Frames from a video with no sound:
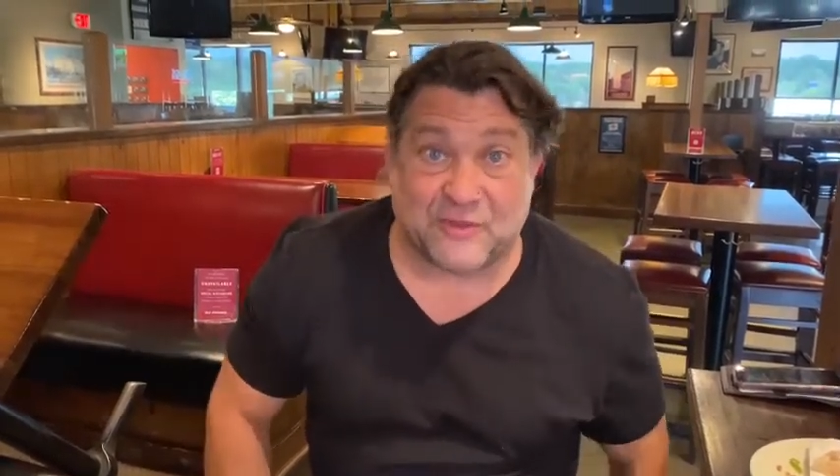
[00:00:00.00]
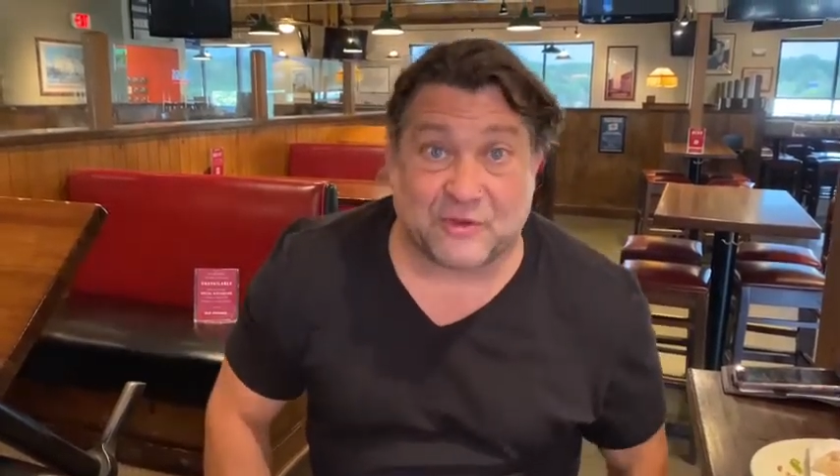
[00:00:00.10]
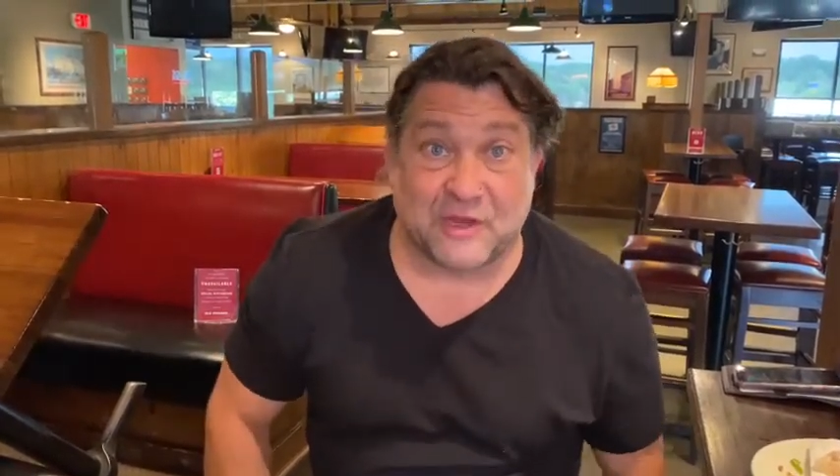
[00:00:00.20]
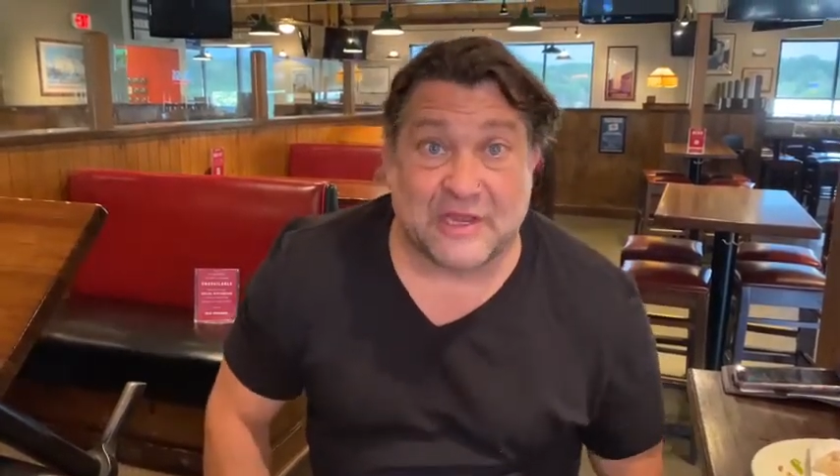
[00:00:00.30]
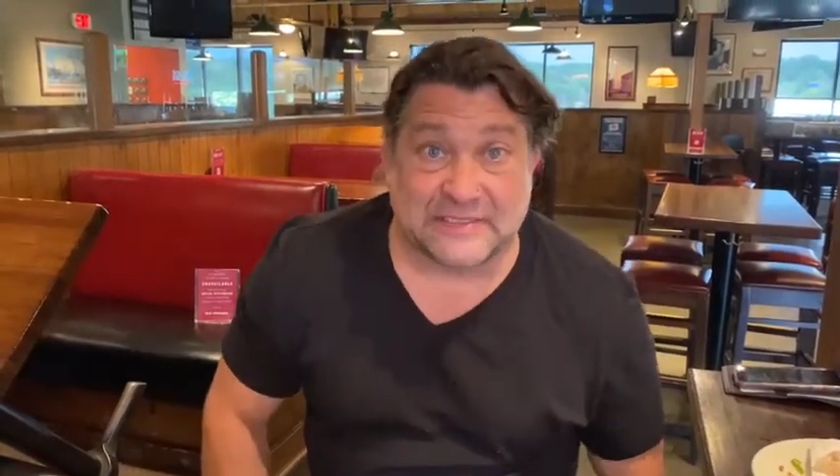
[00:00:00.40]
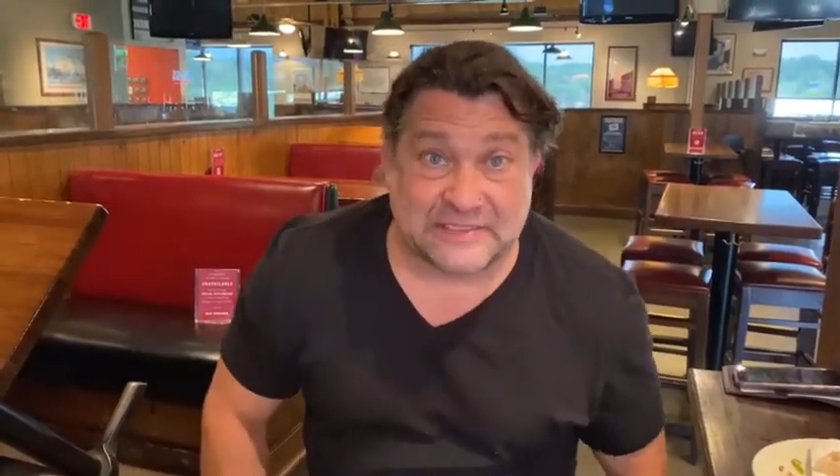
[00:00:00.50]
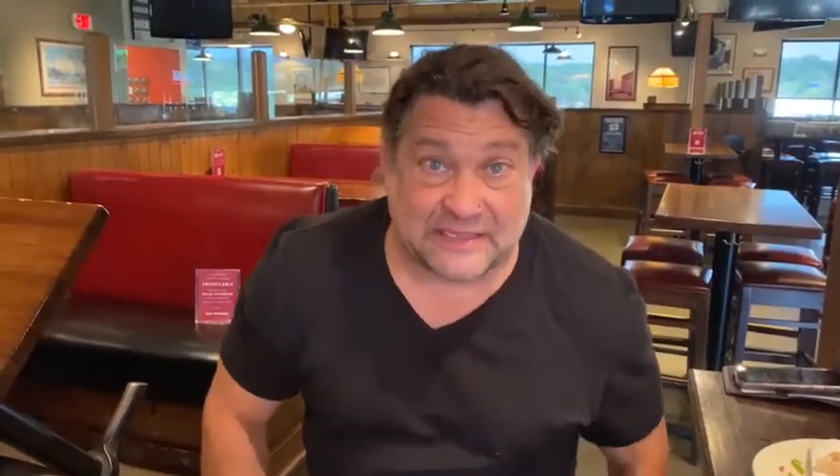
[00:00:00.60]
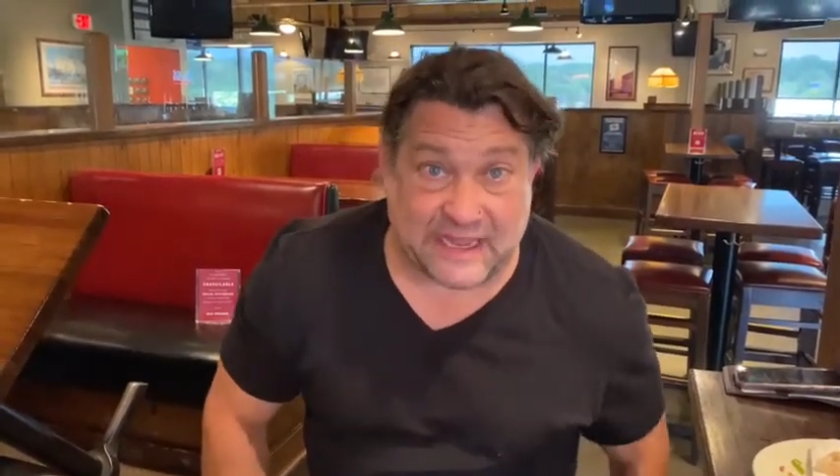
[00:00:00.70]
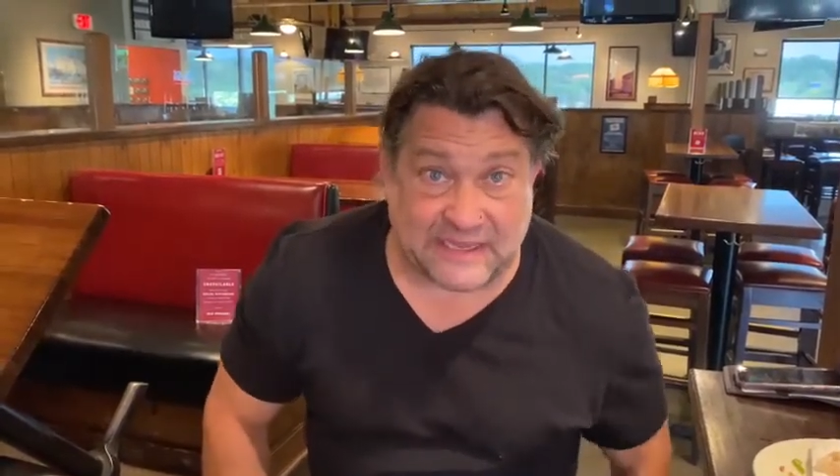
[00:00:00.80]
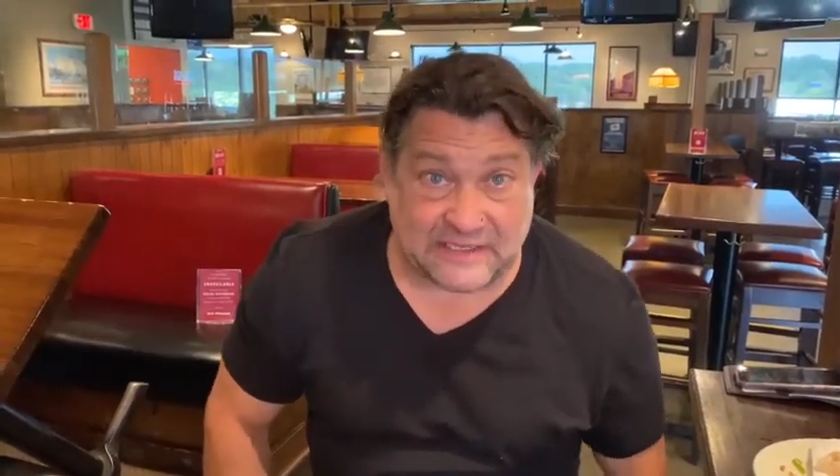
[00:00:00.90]
either
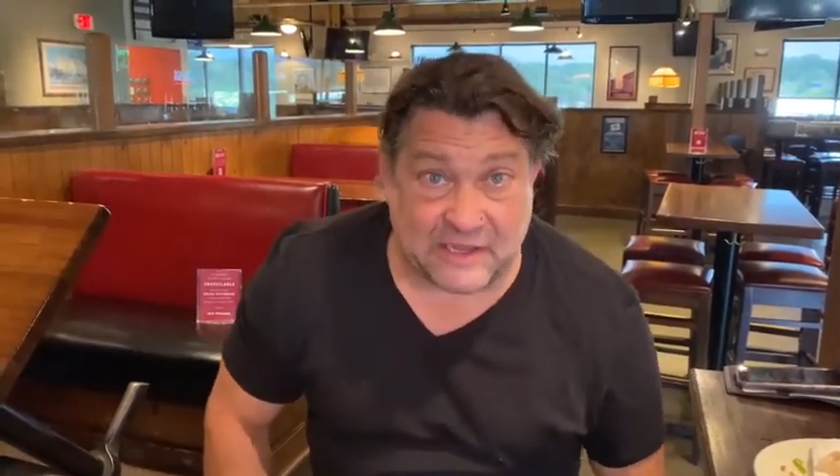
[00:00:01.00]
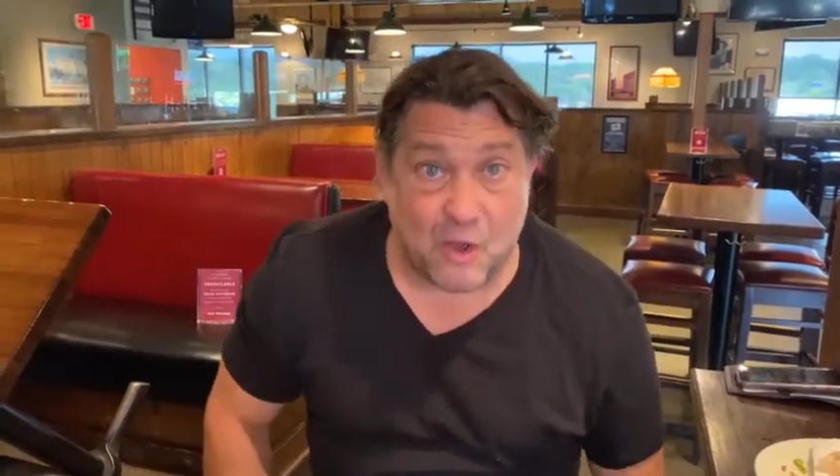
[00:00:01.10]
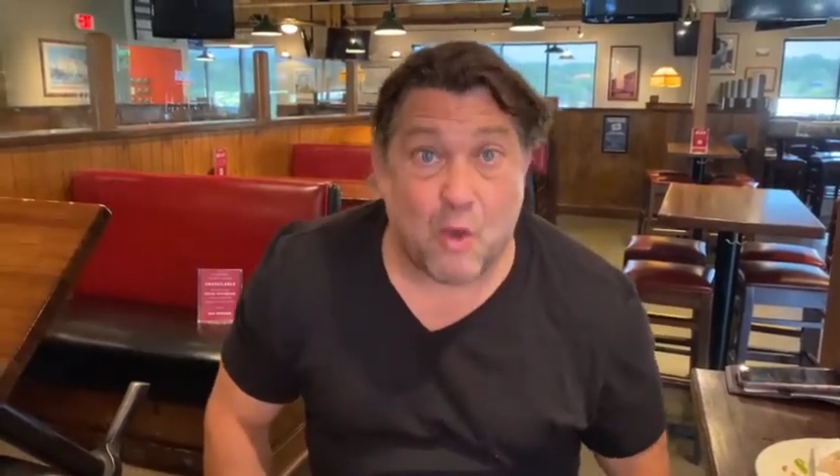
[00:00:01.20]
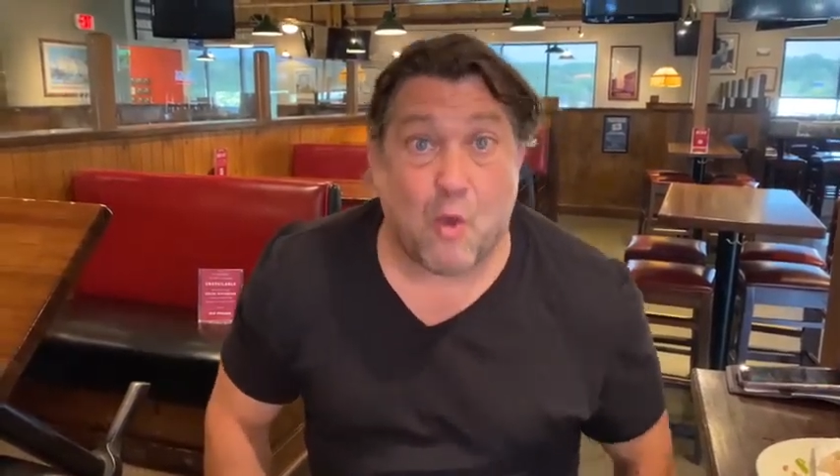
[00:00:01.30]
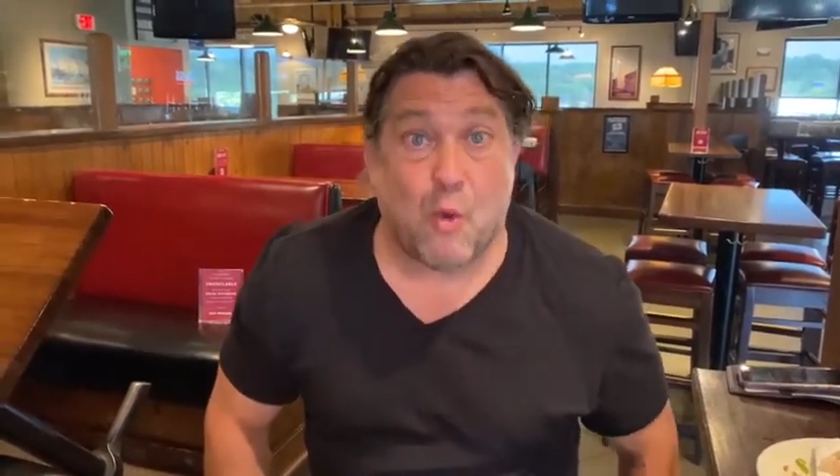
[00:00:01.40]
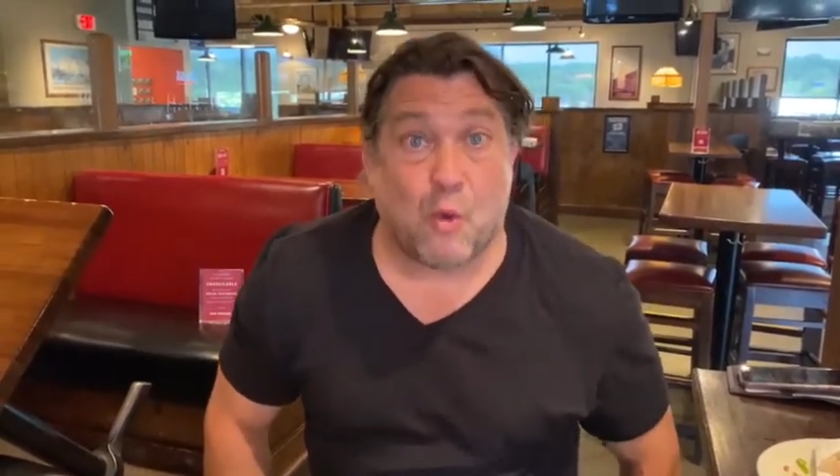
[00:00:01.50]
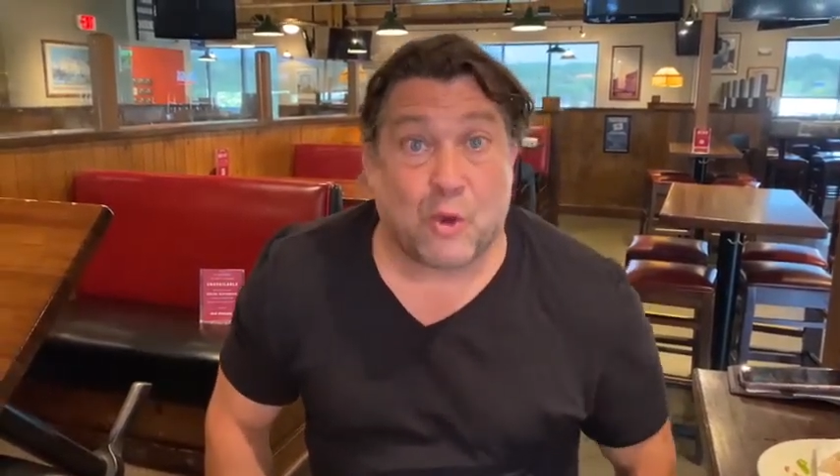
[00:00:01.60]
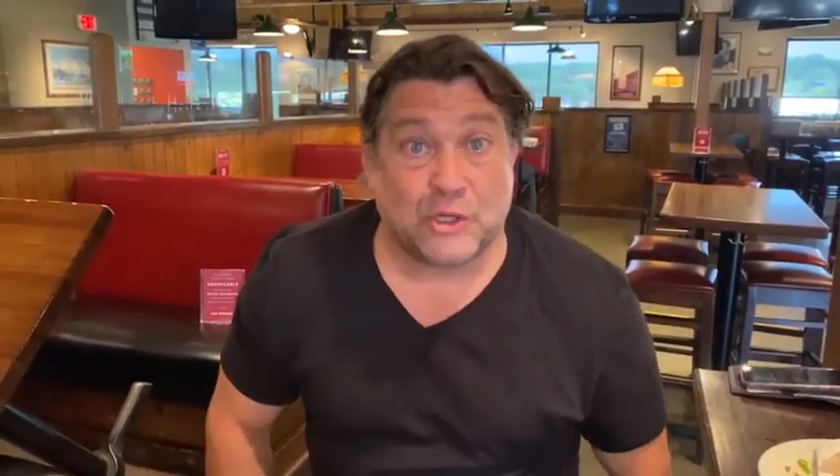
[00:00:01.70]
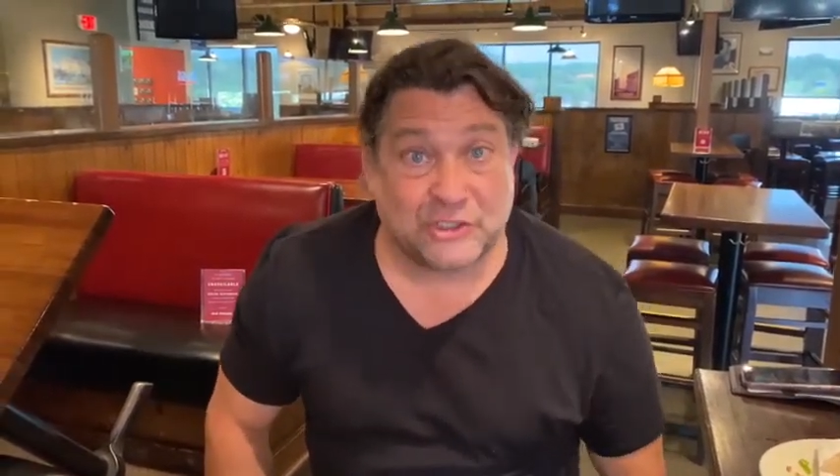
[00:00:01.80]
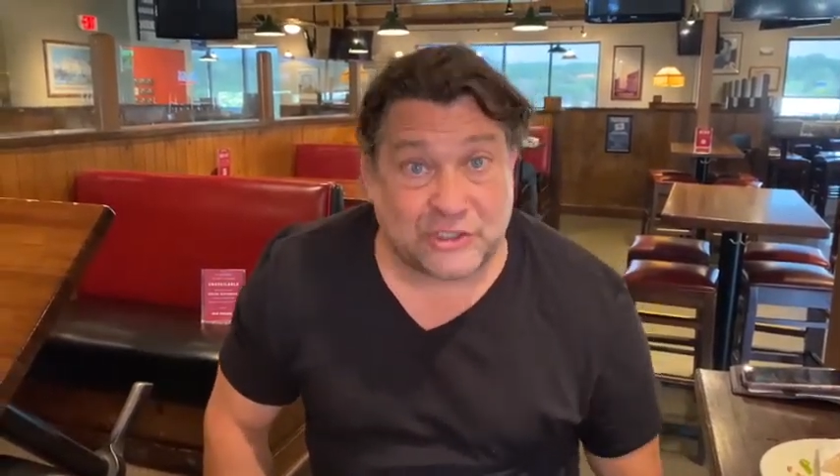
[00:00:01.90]
slate
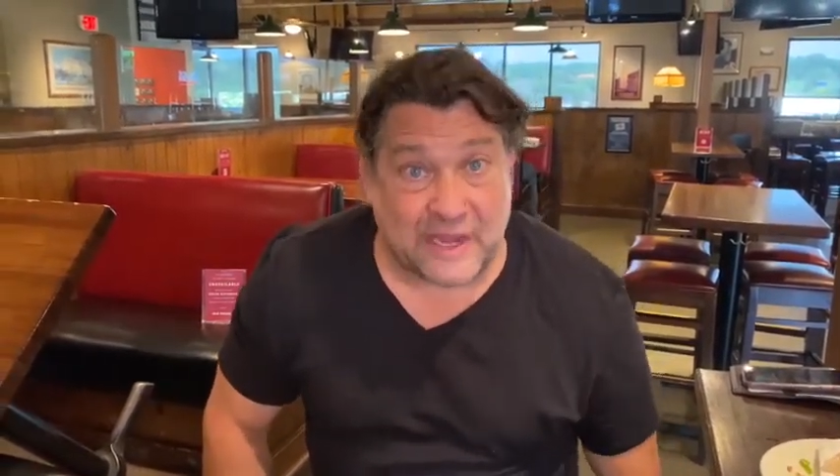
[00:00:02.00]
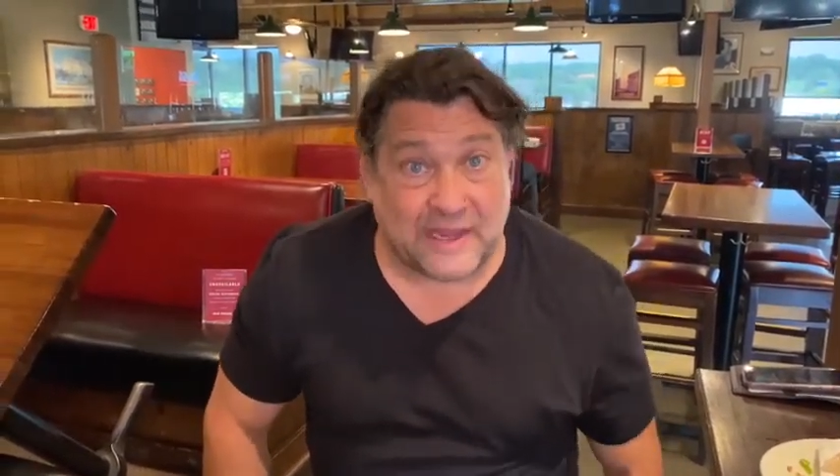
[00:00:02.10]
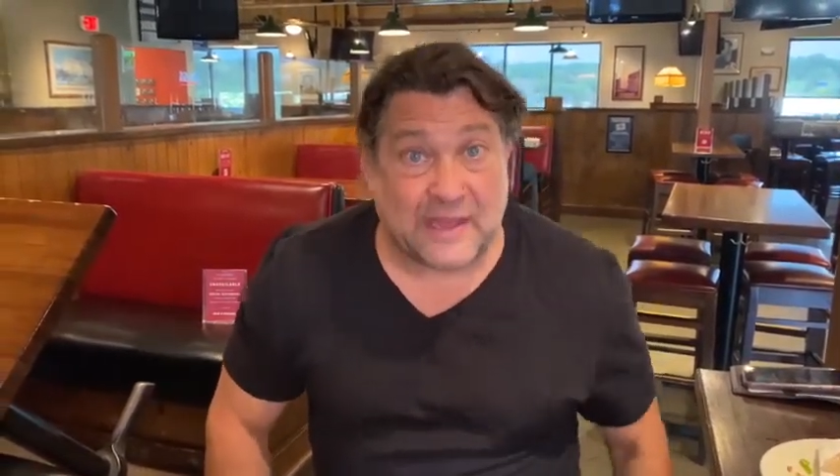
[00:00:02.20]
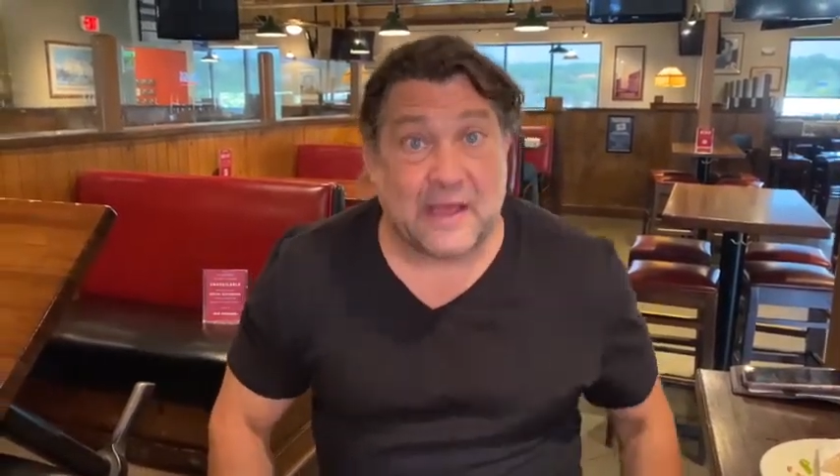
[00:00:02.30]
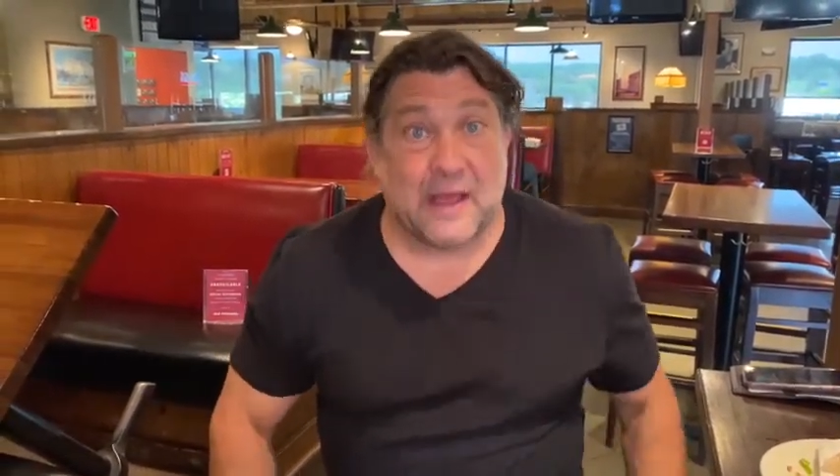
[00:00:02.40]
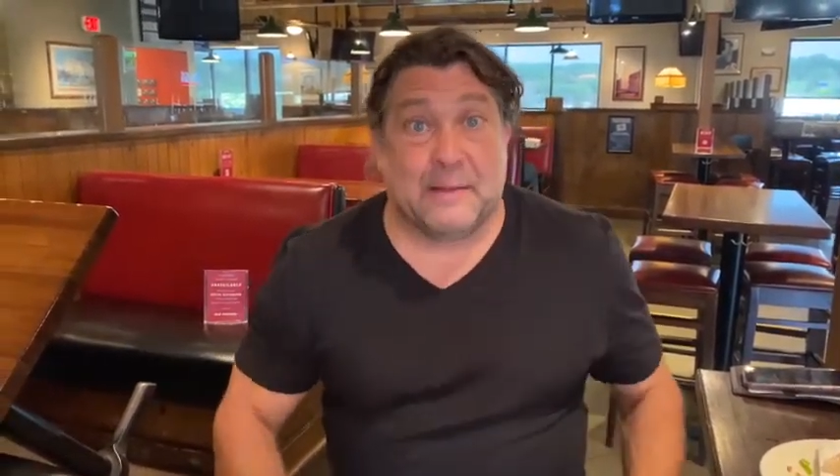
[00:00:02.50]
or shake.